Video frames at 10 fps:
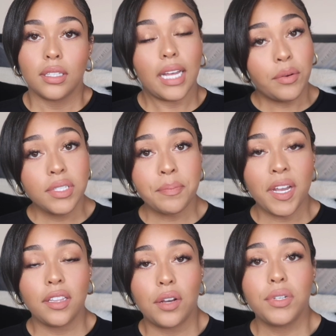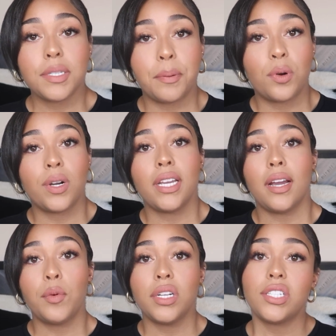that was my lowest point.
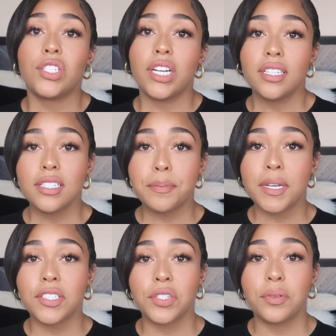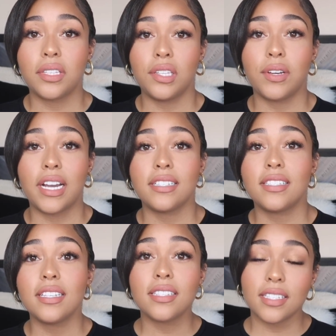I want to share this picture with you
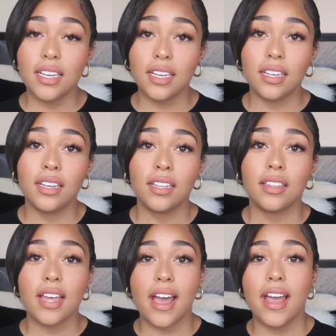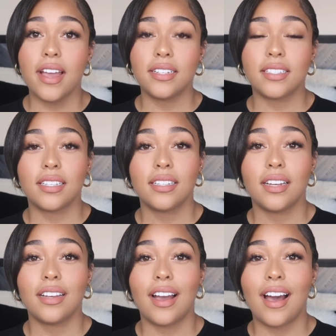guys to see that
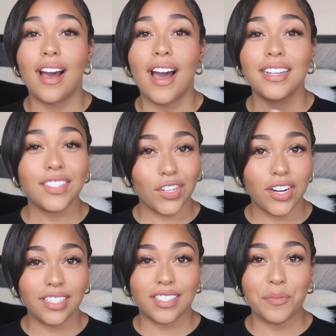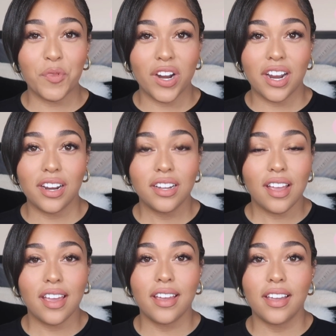I started
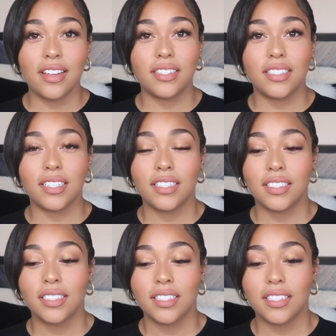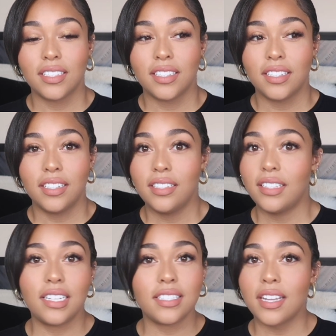somewhere, and
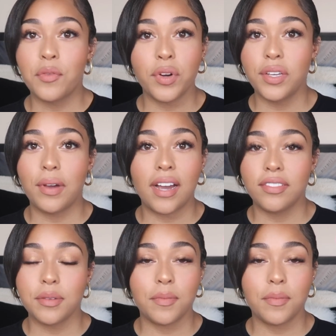that's not where you have